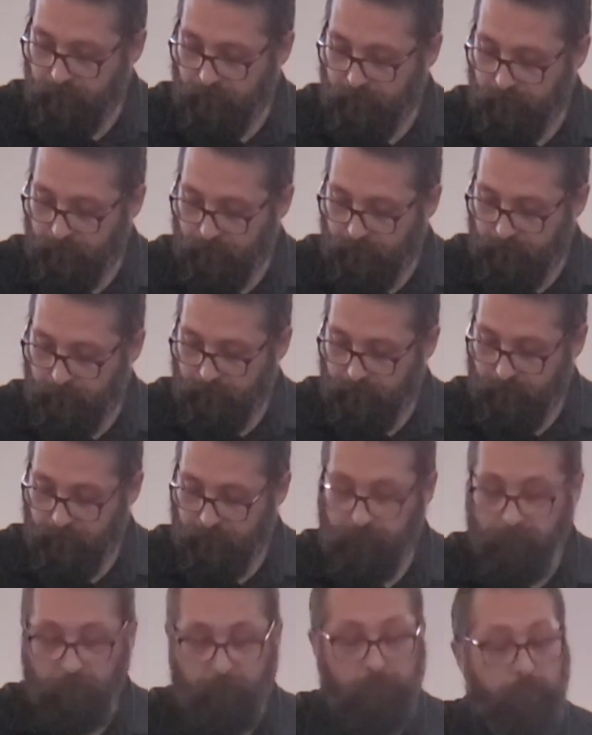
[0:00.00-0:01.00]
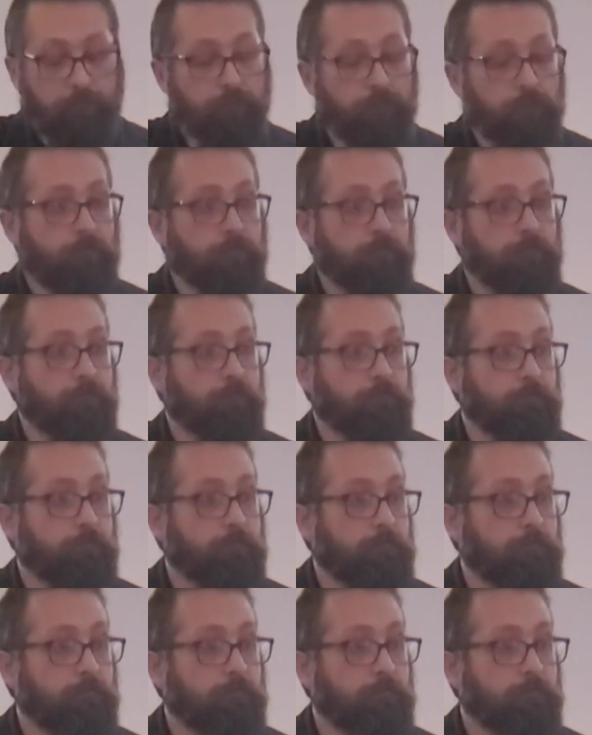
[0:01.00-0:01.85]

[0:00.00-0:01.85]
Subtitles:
[no speech]